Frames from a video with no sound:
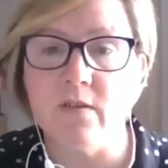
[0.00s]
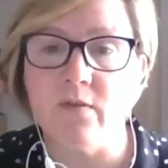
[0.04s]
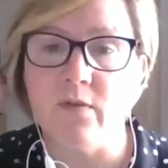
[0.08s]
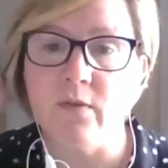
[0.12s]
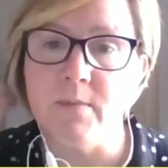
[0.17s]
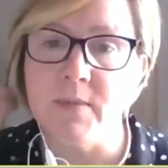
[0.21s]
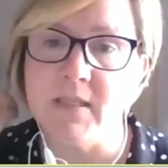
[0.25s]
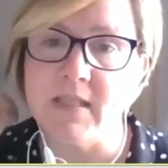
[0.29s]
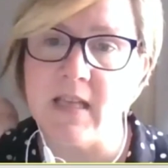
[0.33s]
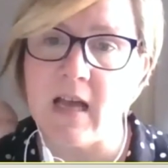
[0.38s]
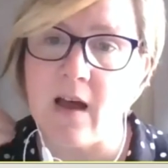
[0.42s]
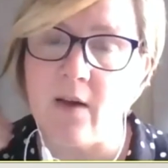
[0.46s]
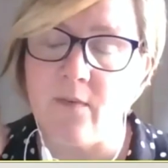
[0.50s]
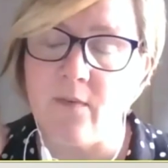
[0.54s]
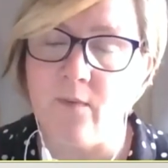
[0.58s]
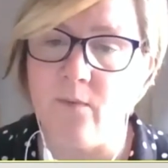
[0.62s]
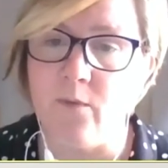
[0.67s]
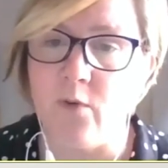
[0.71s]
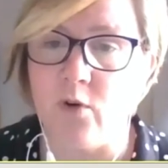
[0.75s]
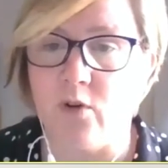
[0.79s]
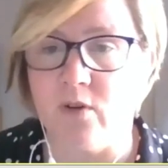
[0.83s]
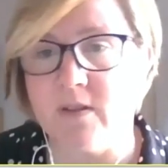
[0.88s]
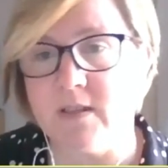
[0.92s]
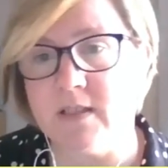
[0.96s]
from staff and
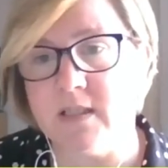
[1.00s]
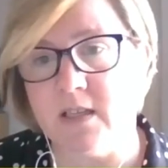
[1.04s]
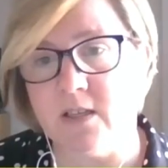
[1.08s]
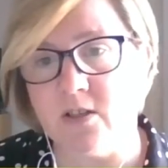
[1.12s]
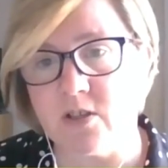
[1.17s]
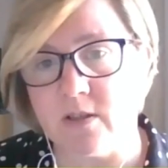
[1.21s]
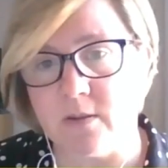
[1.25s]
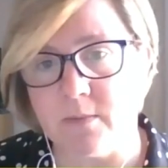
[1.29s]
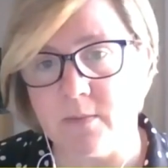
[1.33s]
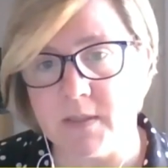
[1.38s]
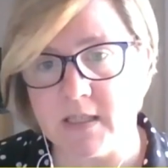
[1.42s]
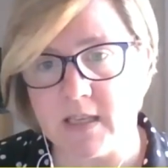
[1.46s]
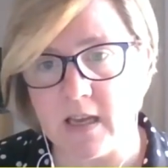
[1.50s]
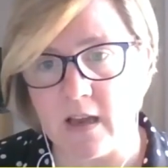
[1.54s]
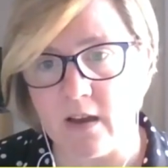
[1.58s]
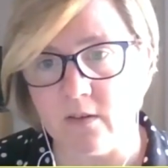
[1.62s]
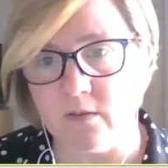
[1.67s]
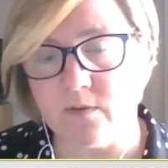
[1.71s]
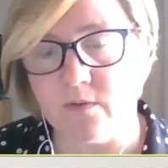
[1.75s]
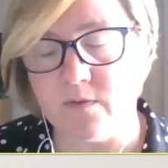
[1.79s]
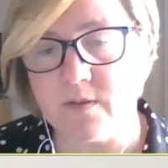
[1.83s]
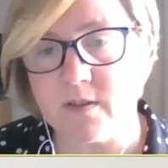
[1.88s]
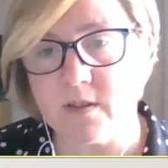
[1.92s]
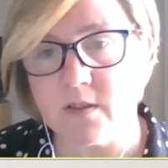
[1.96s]
volunteers
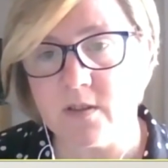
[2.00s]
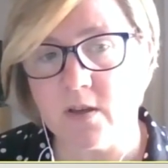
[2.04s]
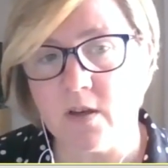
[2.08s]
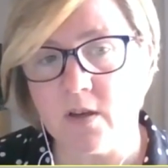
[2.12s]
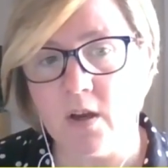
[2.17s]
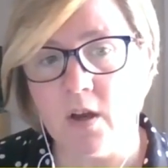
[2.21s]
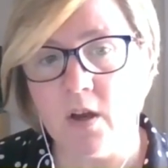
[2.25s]
themselves,